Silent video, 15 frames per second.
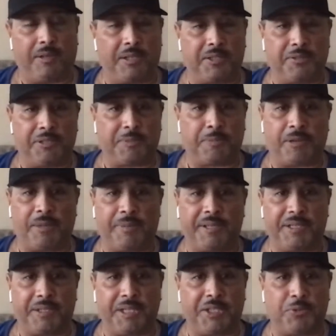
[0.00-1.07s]
Also, it's probably
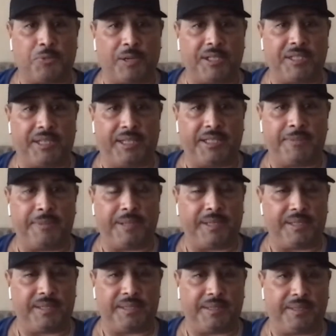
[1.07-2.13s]
his residence
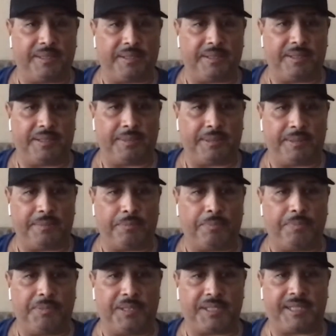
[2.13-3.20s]
because the
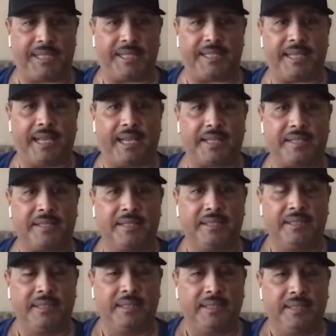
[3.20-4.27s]
state tax
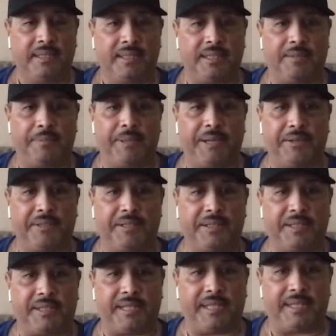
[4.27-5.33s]
compared to
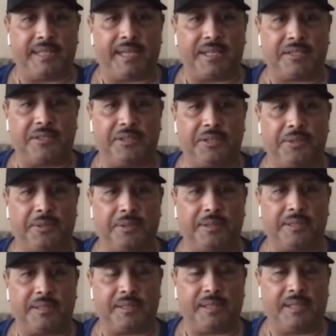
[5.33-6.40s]
the state tax in New York
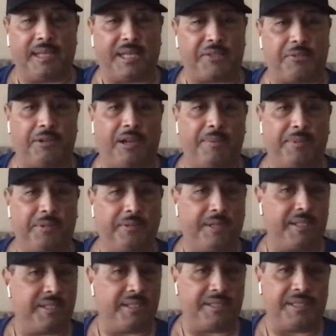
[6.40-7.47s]
is astronomical
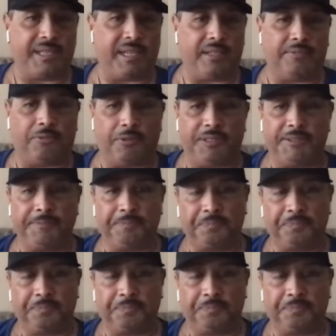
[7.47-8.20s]
as it is in California.